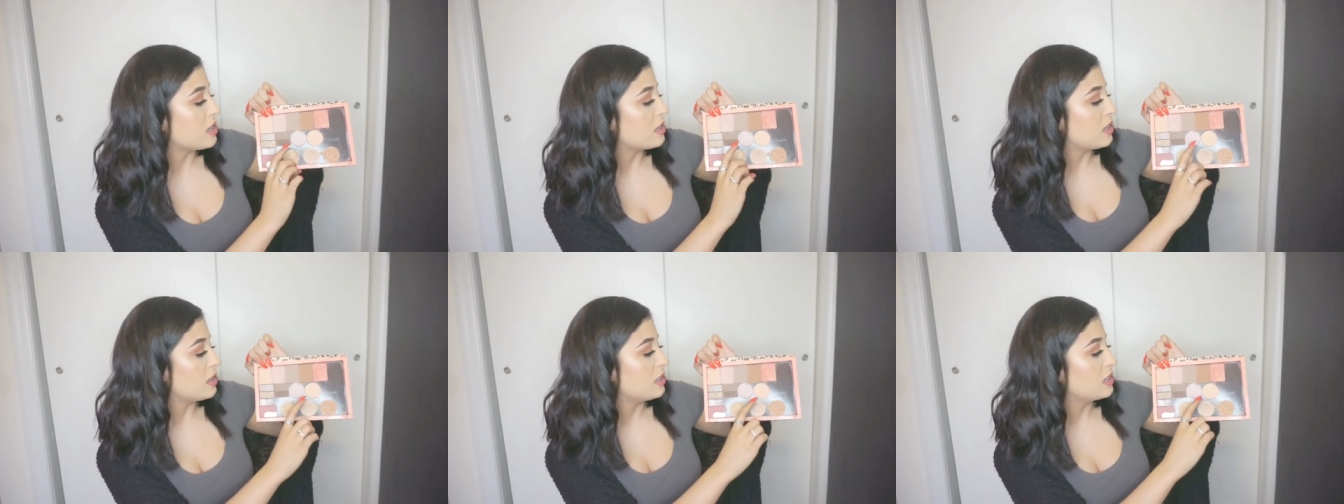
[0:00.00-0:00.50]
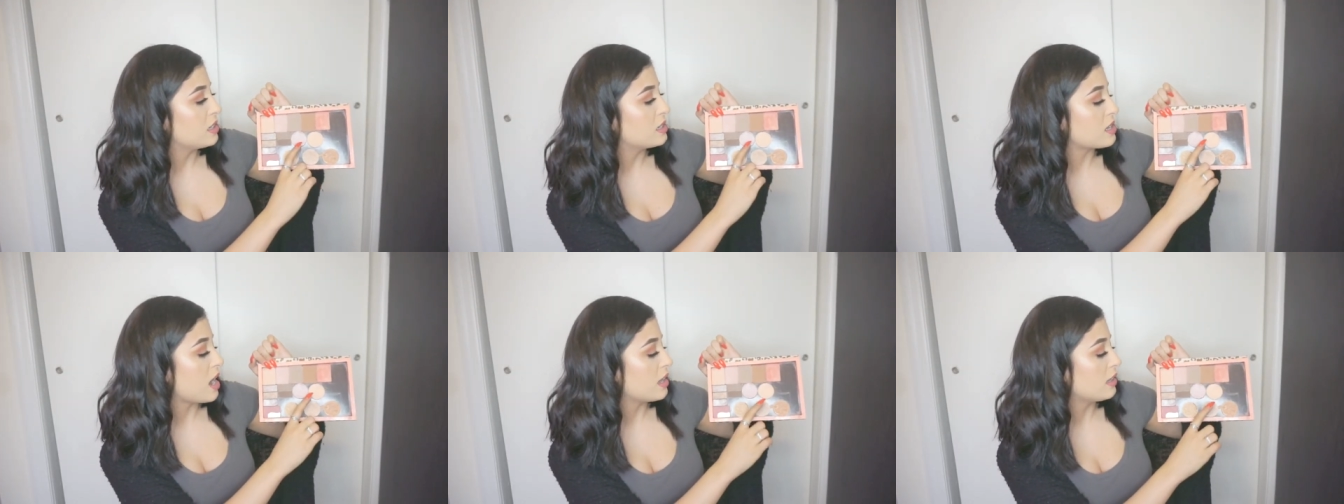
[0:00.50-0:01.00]
And then
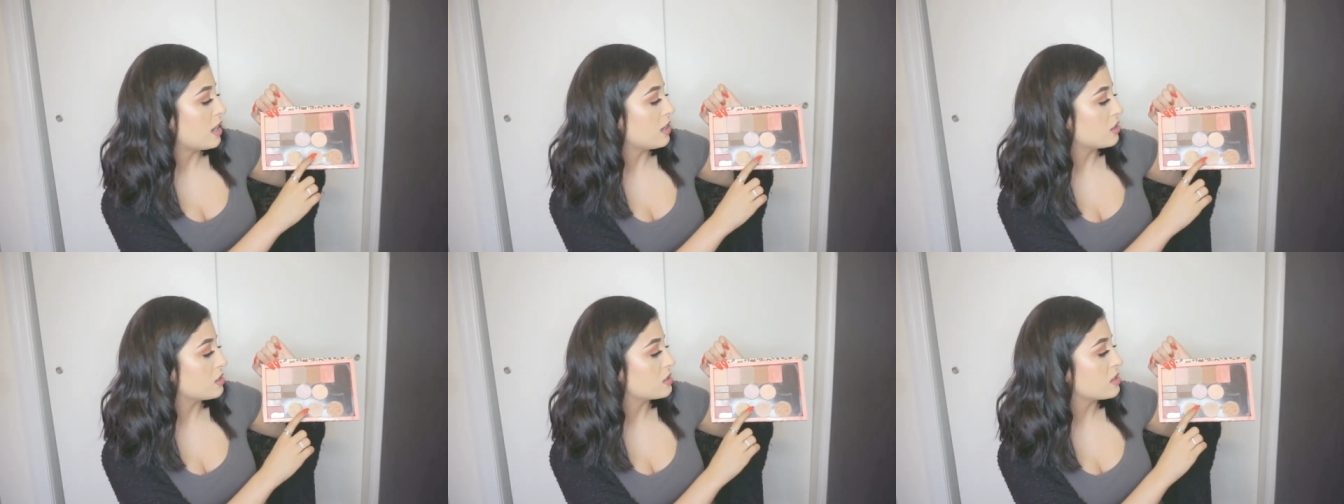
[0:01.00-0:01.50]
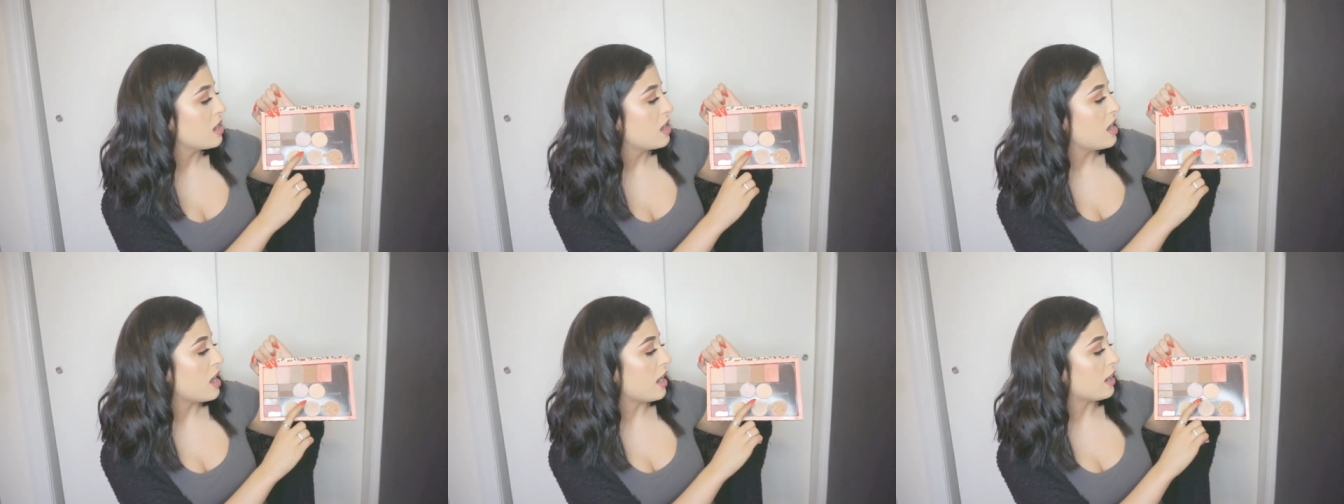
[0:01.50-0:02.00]
these highlighters
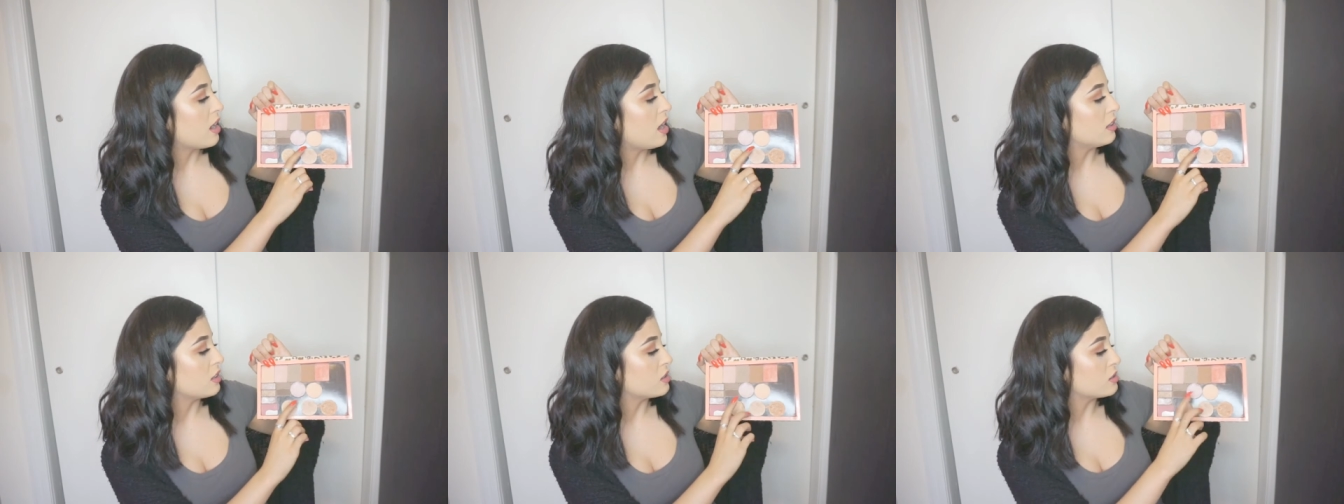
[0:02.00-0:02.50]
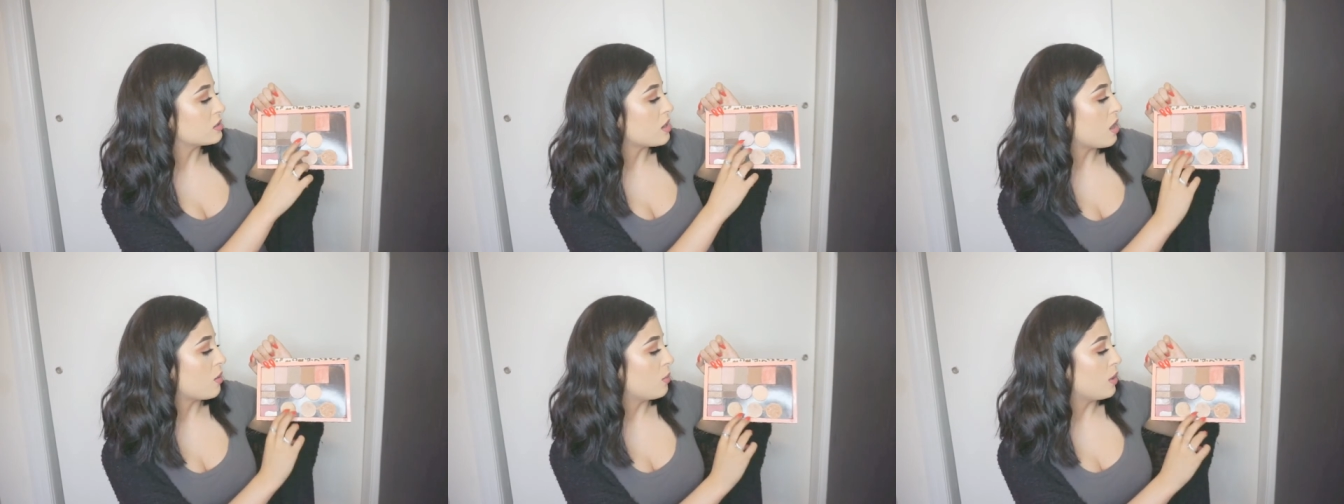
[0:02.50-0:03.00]
and colors
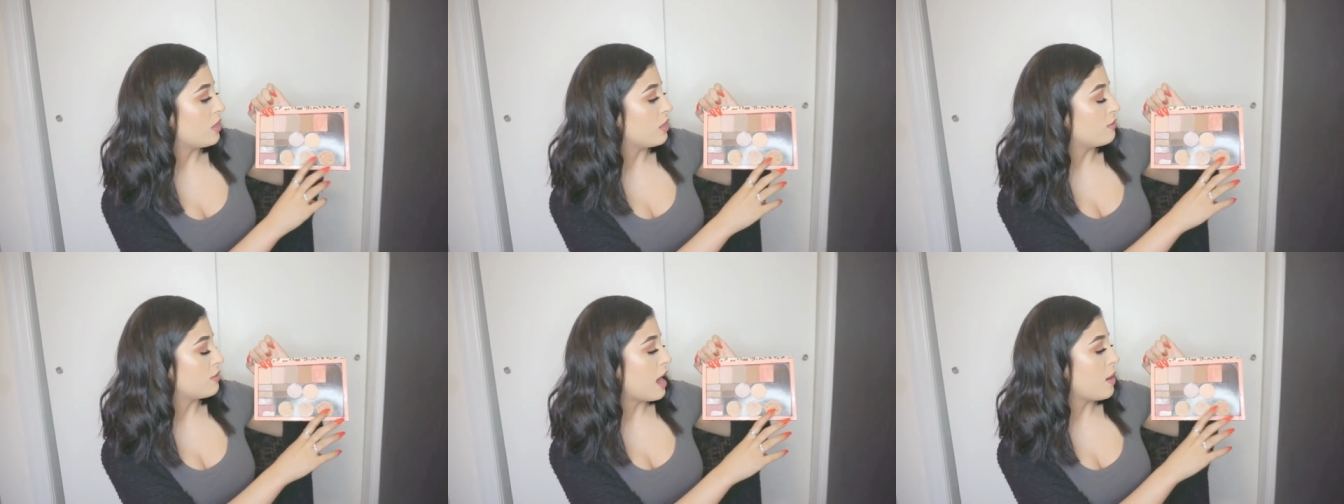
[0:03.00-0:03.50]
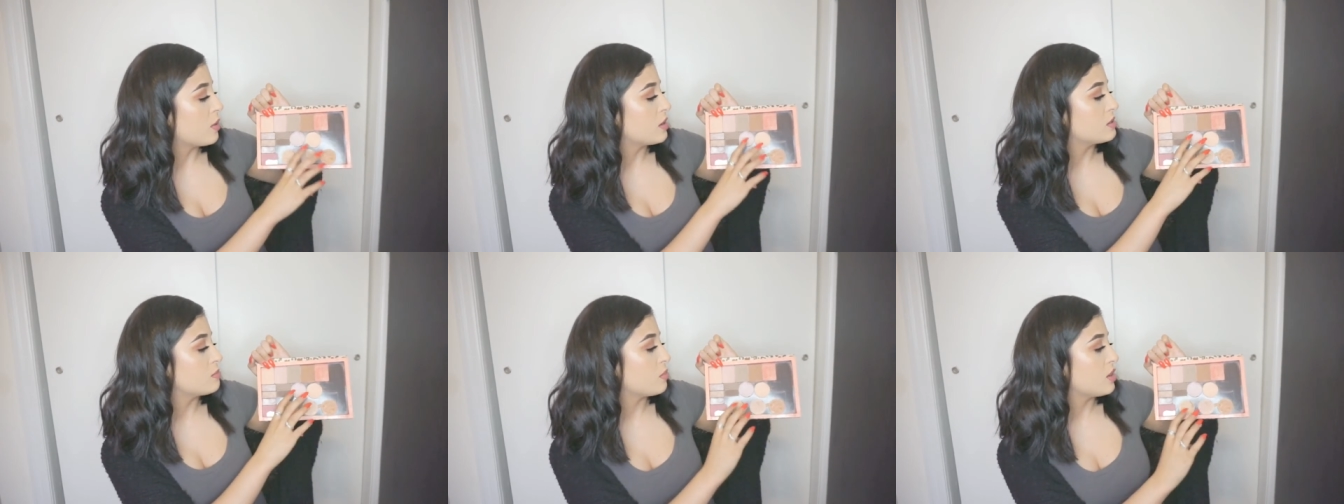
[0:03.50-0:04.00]
with the
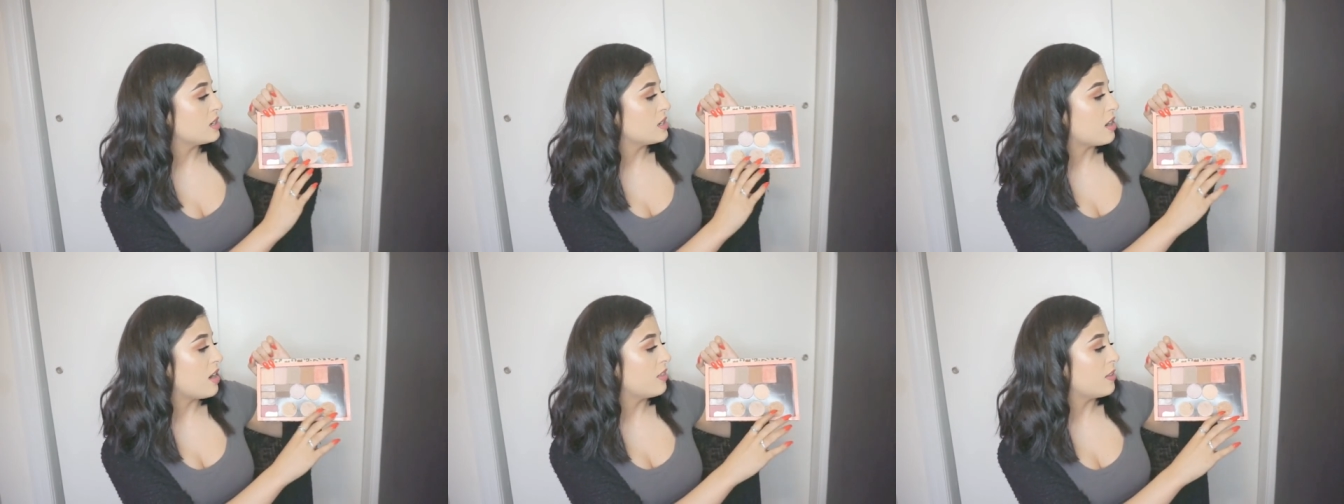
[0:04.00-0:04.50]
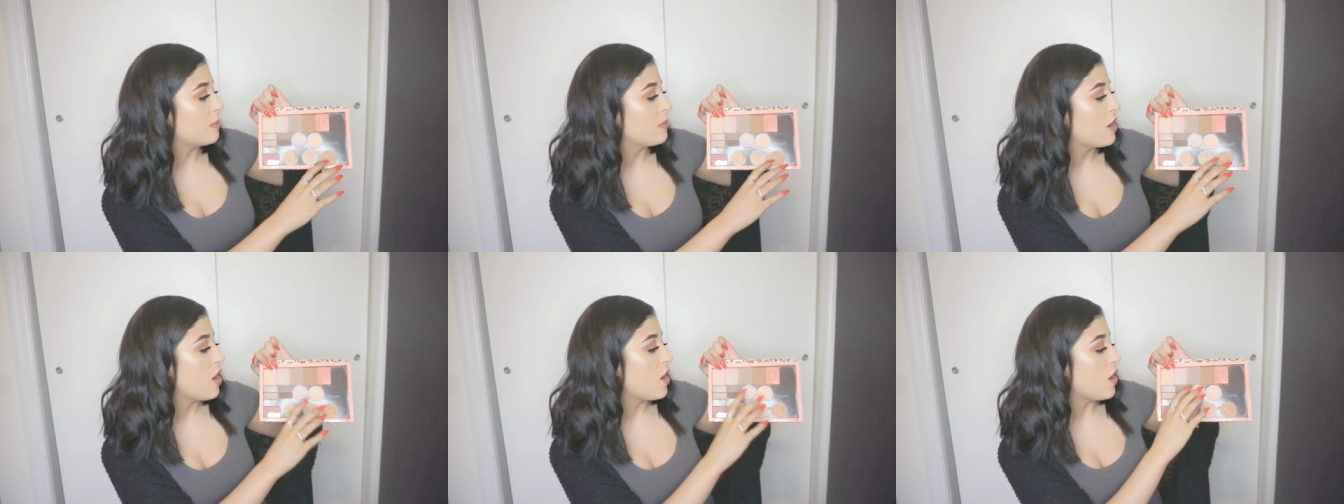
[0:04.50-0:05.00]
flowers printed on them
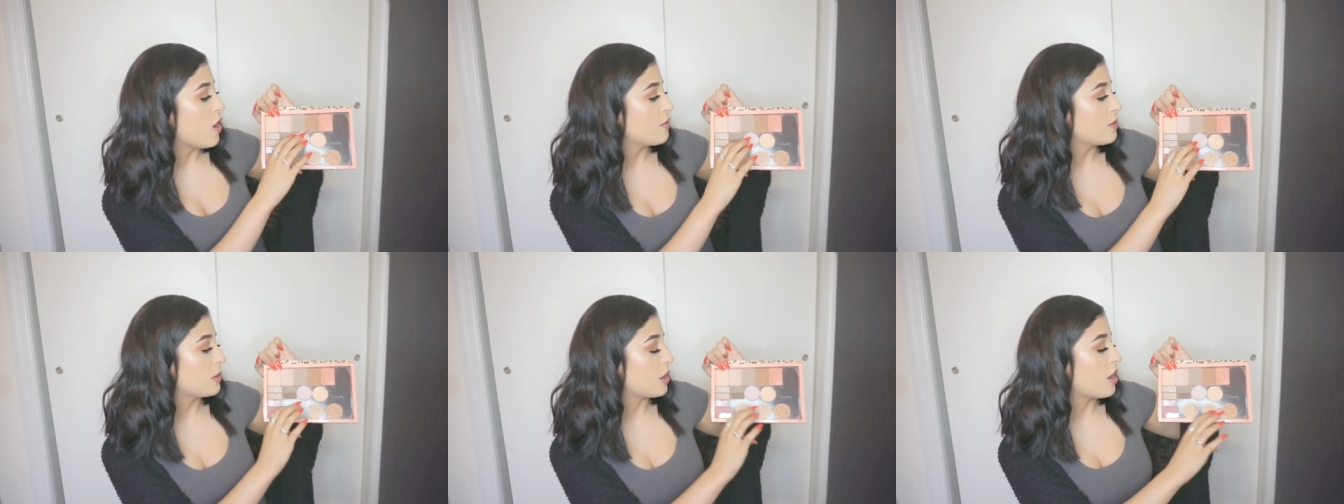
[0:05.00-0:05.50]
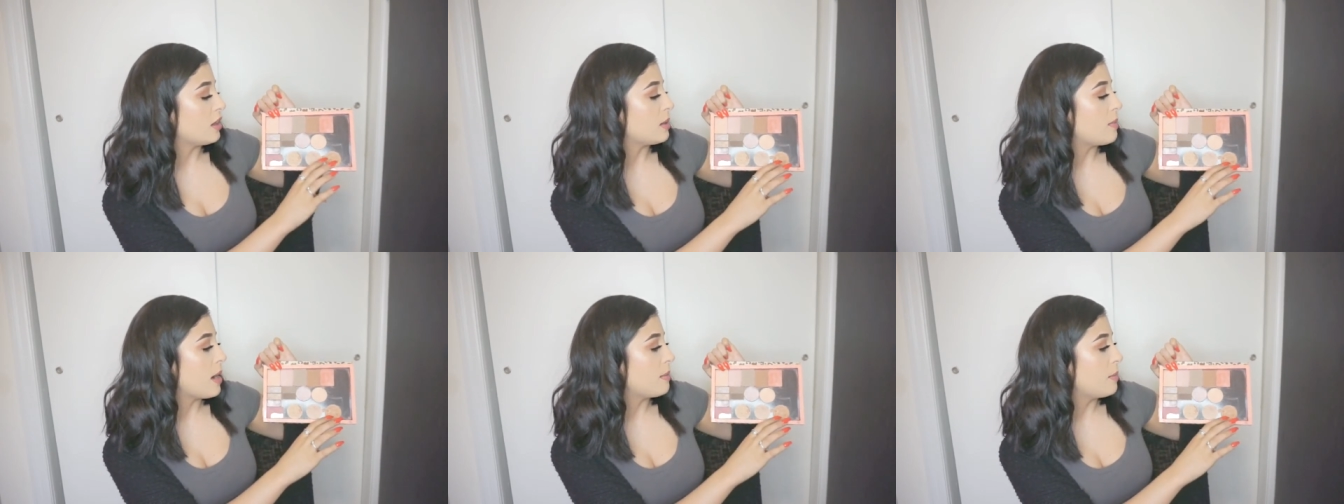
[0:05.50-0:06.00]
are from the
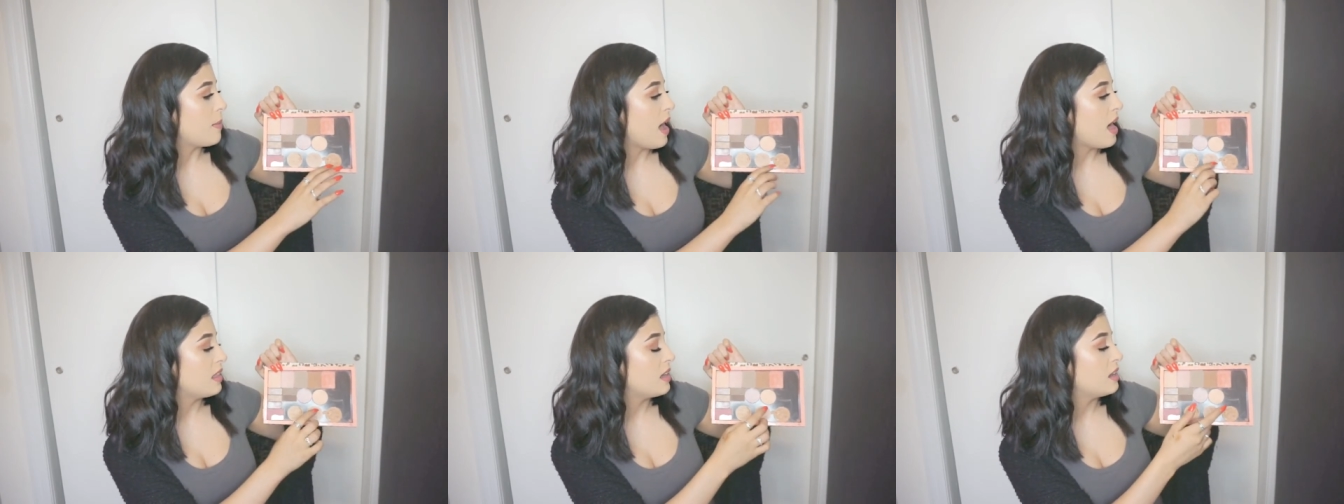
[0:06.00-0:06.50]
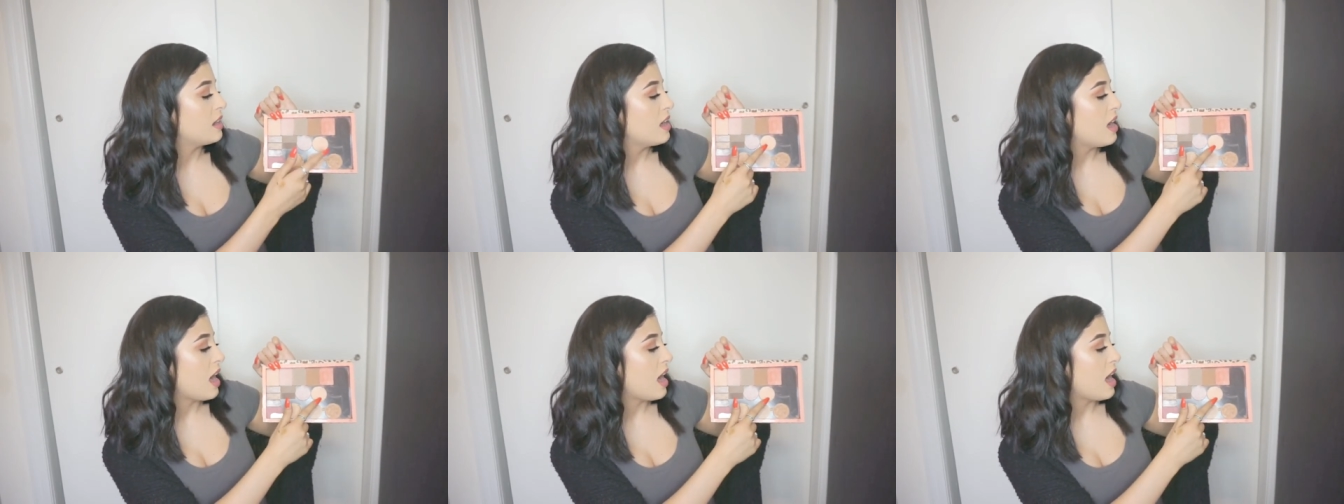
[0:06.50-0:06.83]
Carly Bible palette.